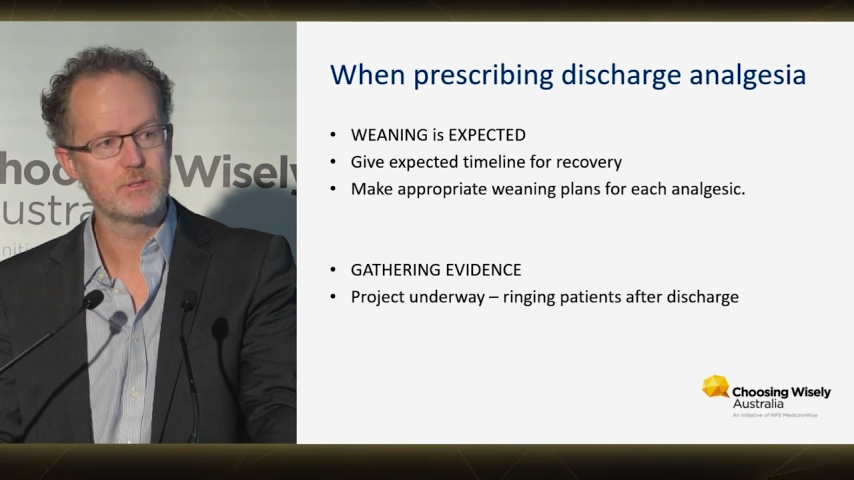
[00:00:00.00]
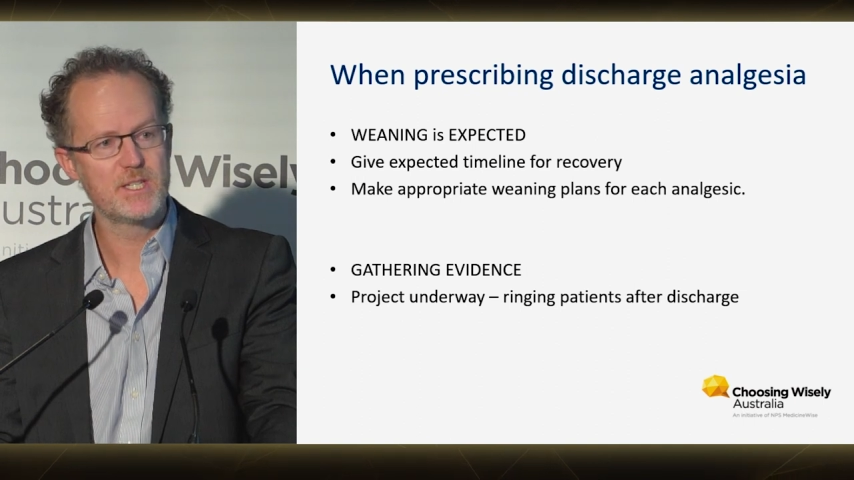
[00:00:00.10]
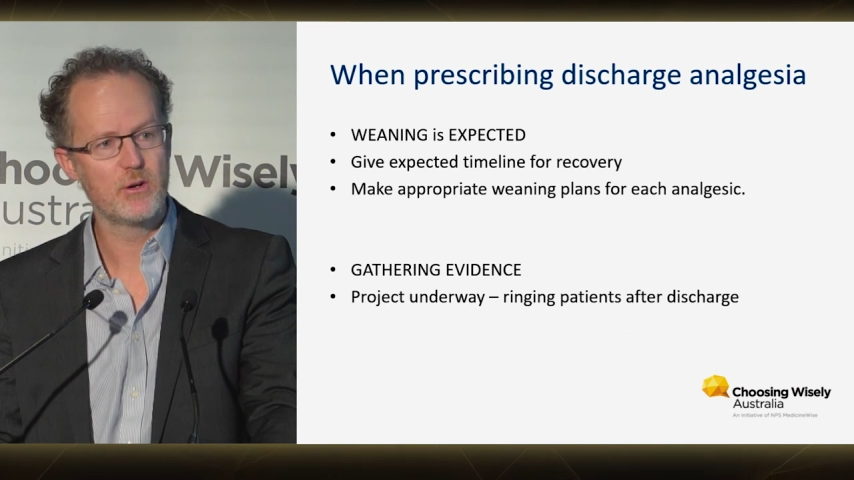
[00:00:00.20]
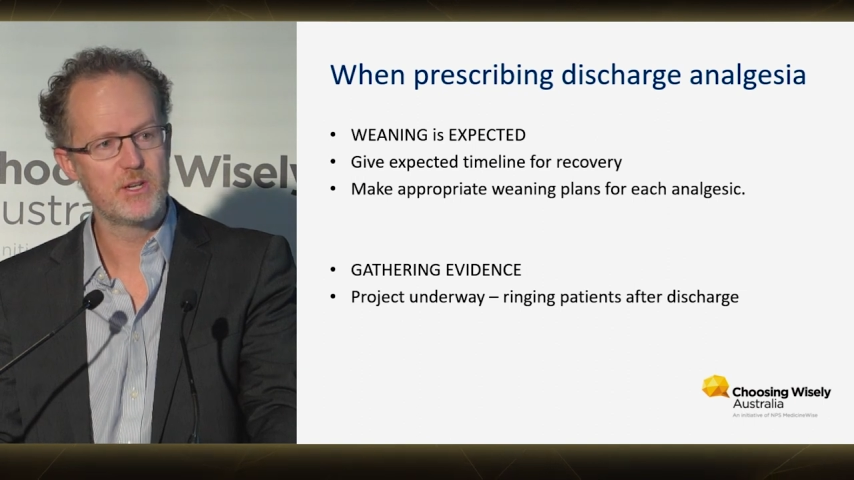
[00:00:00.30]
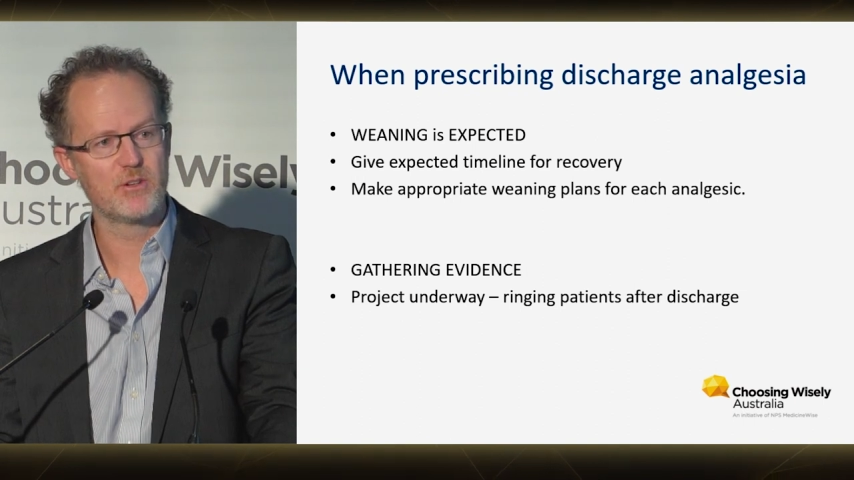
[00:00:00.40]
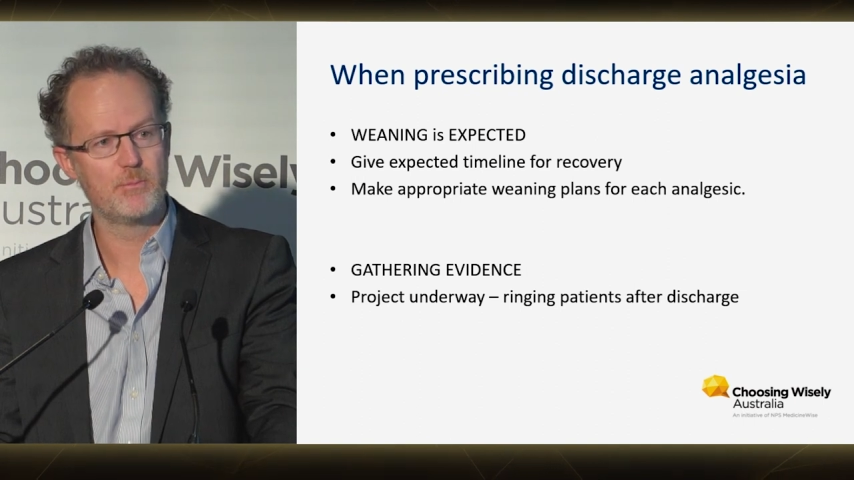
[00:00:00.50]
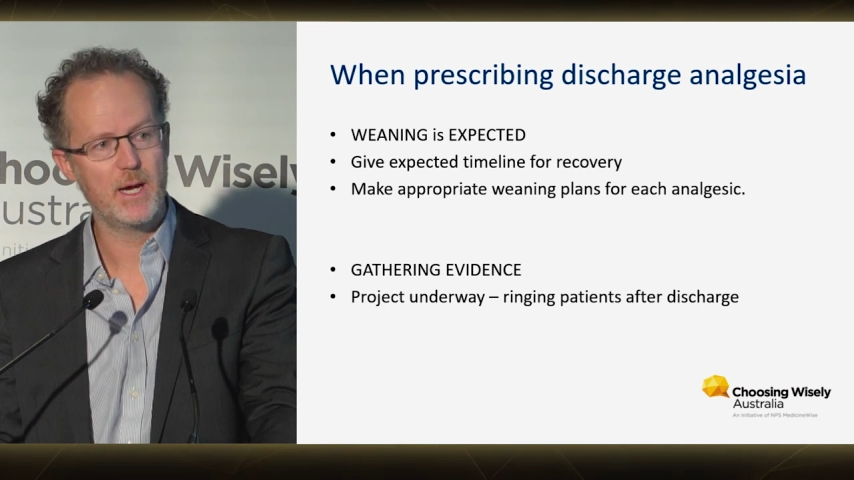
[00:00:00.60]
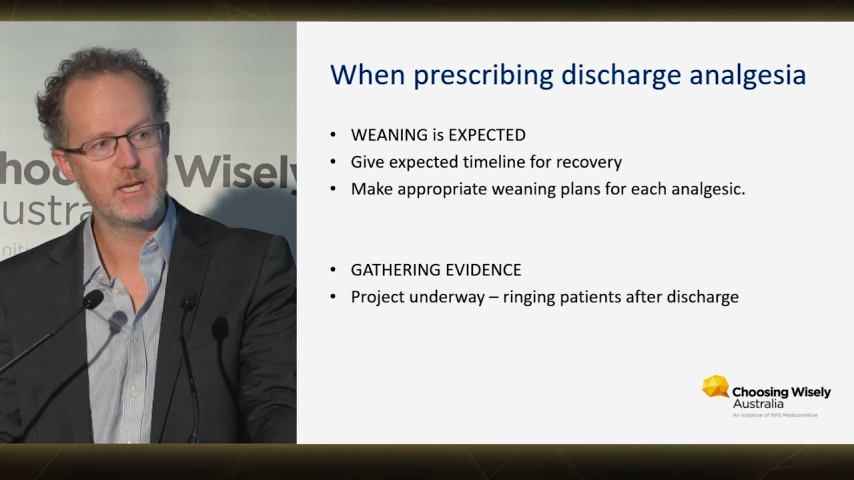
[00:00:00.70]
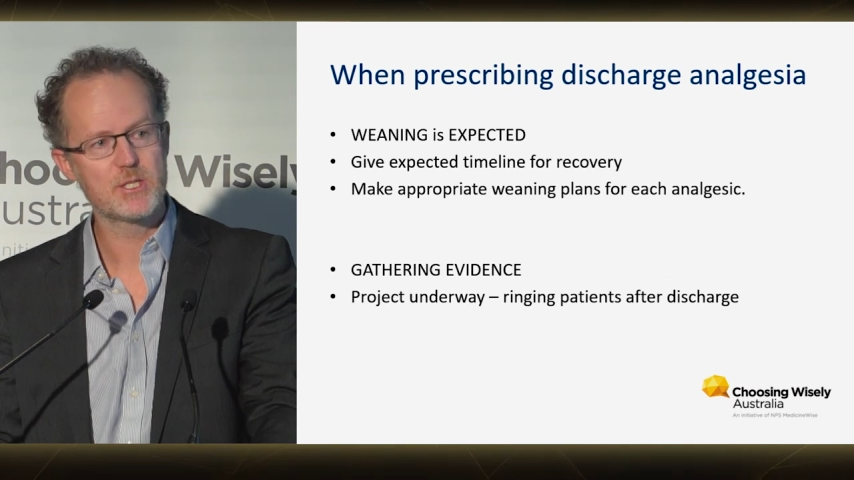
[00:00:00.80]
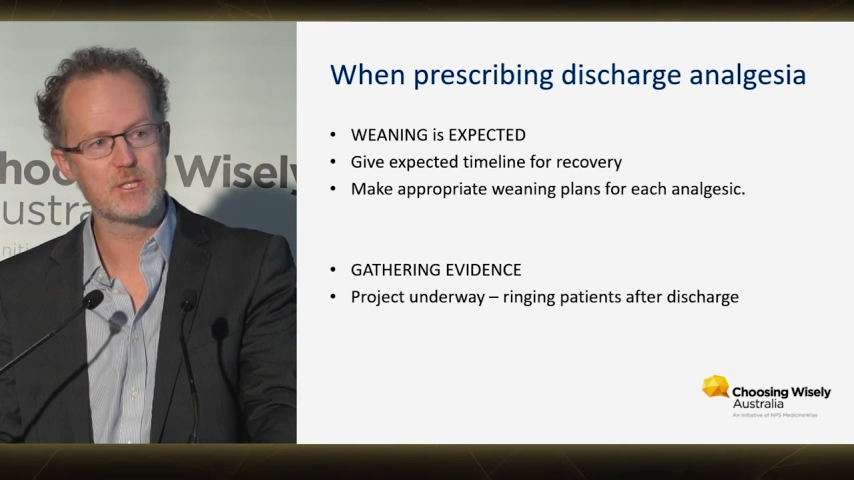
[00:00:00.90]
series of
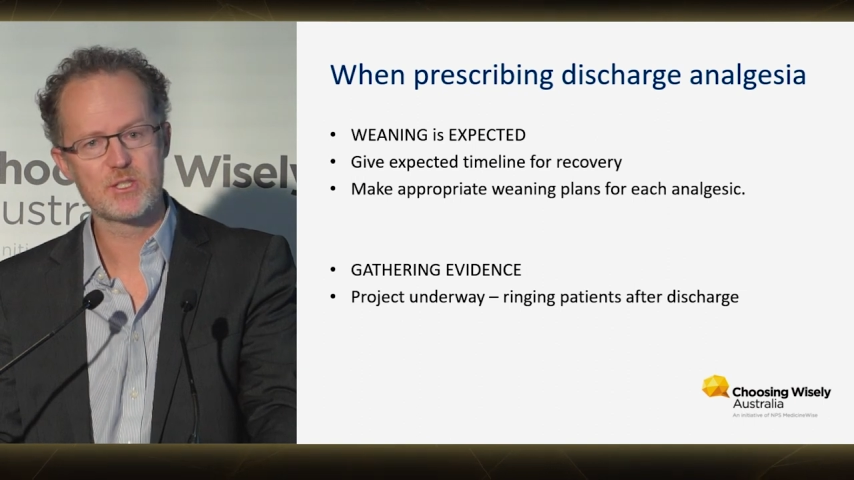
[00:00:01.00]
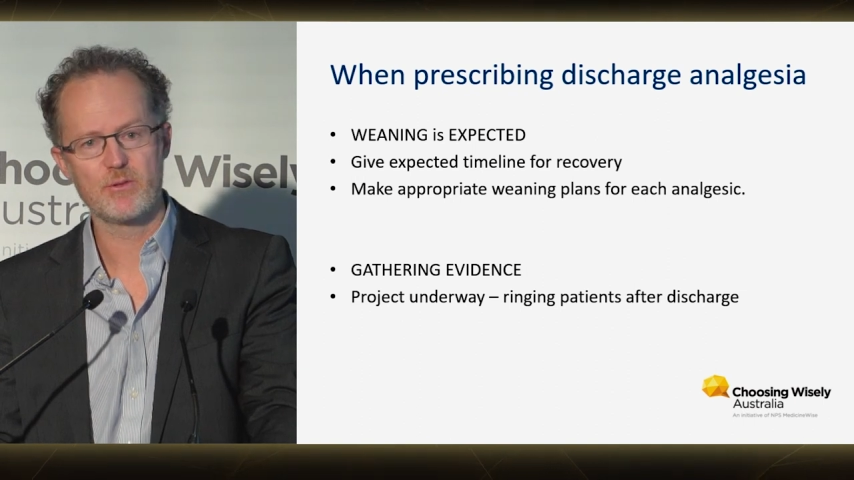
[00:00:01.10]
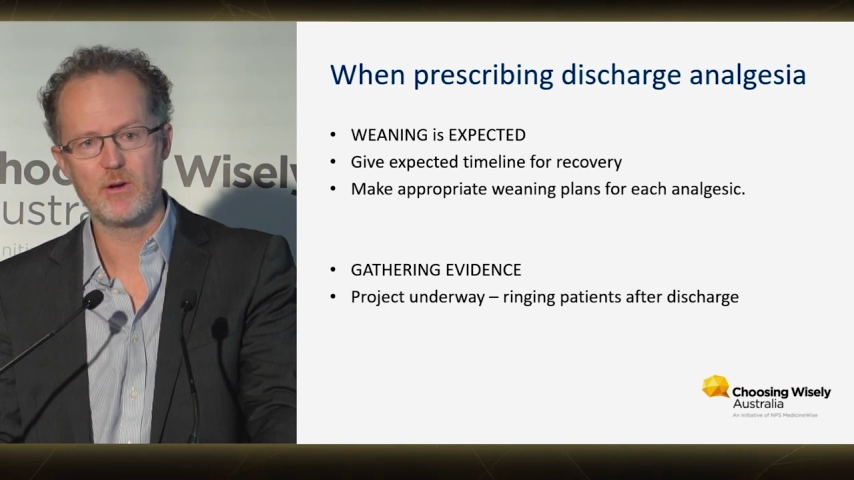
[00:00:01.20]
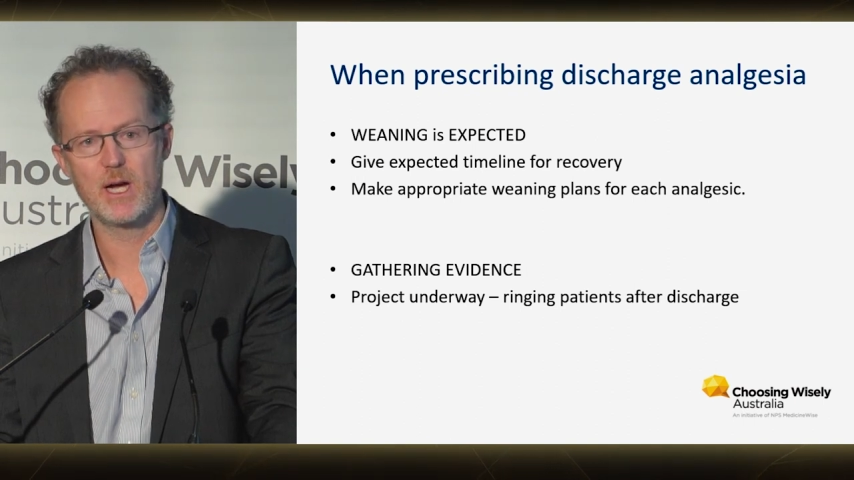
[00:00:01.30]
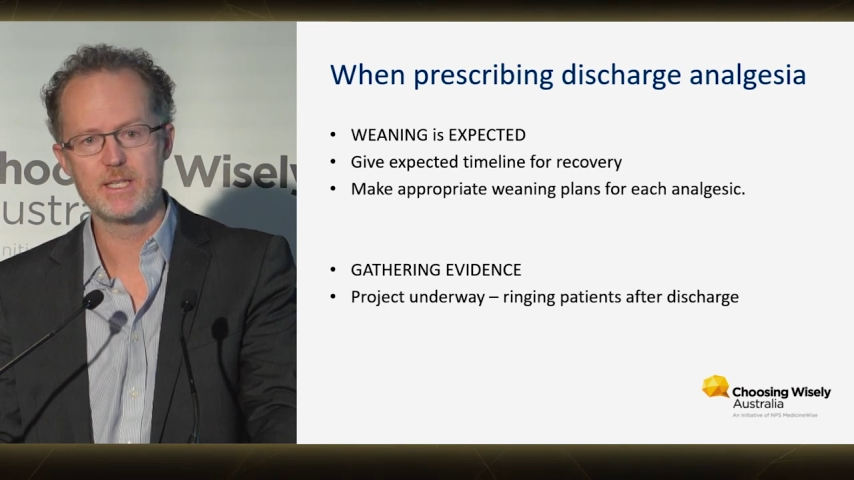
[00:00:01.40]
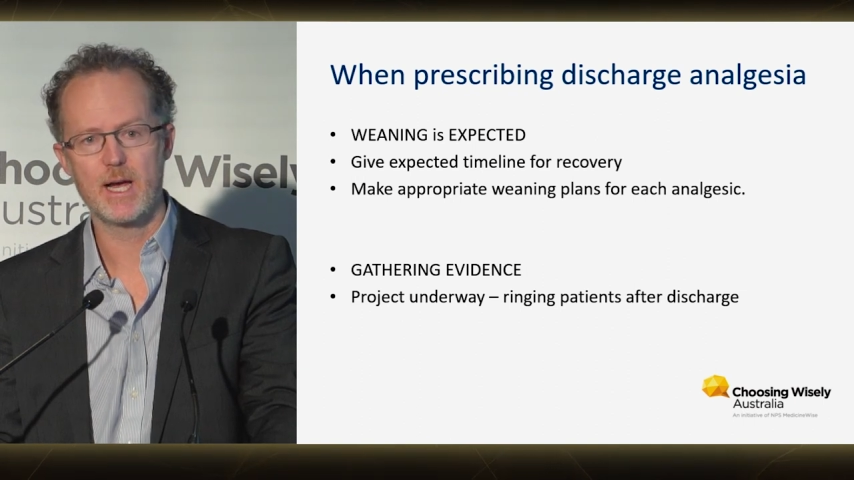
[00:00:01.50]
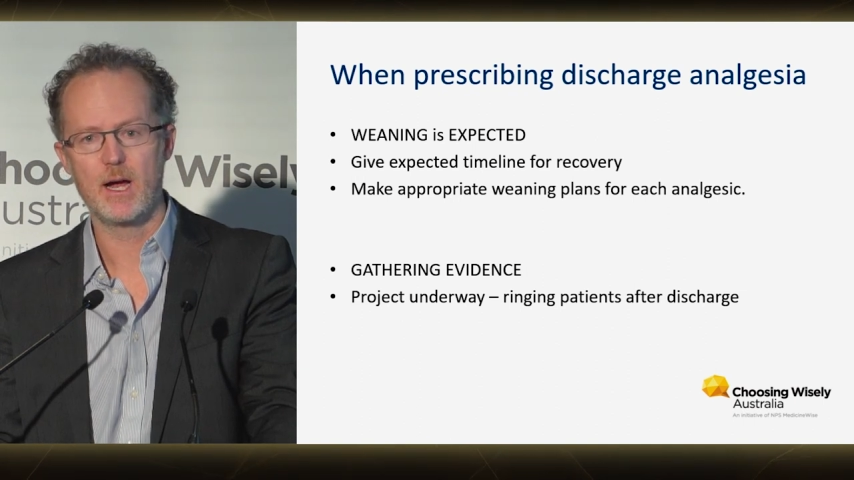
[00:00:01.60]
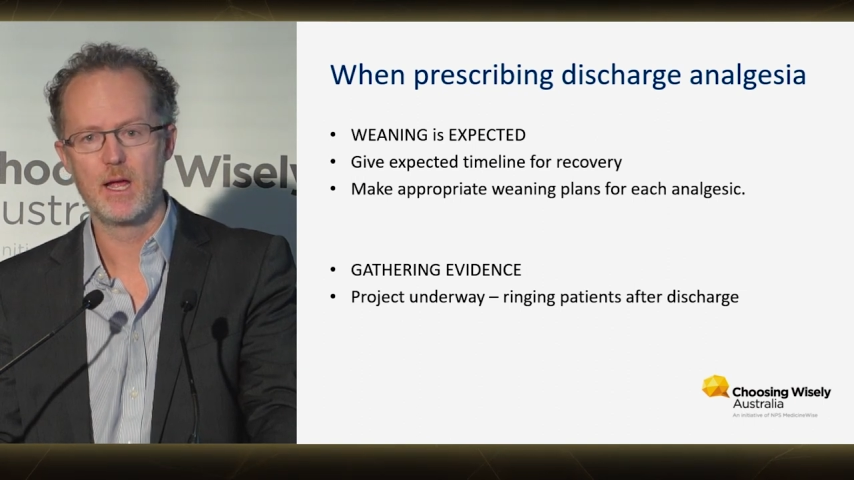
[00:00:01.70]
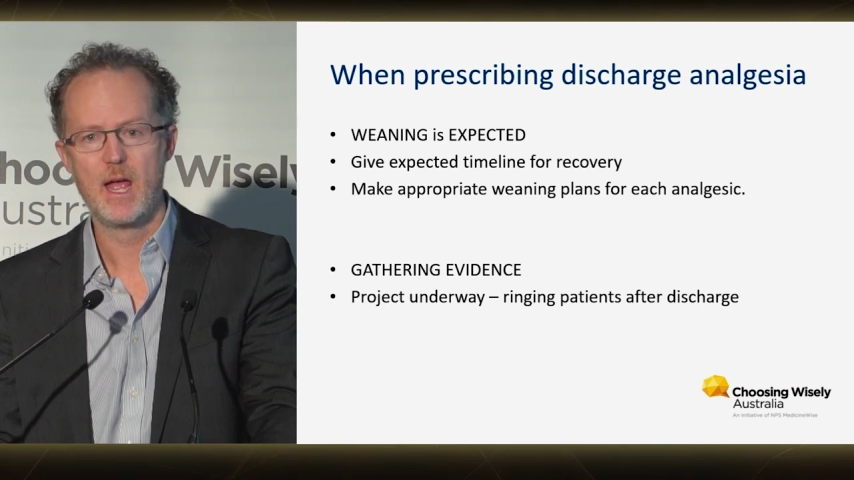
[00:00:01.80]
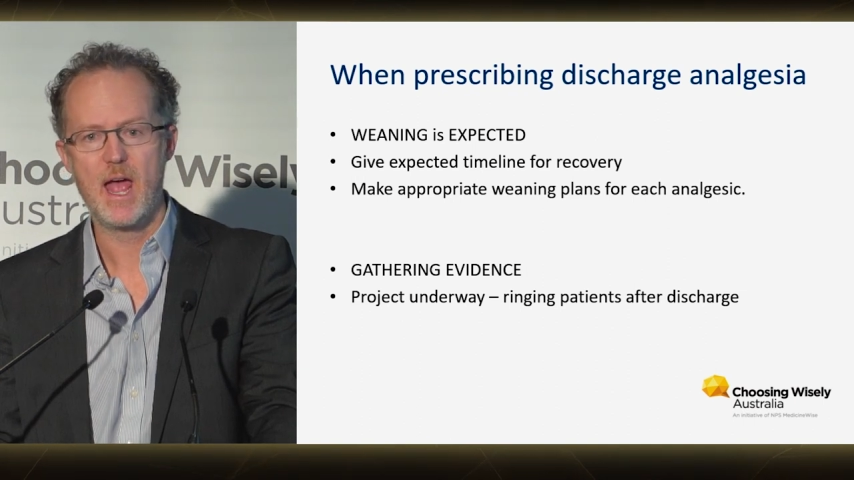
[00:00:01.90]
patients to find out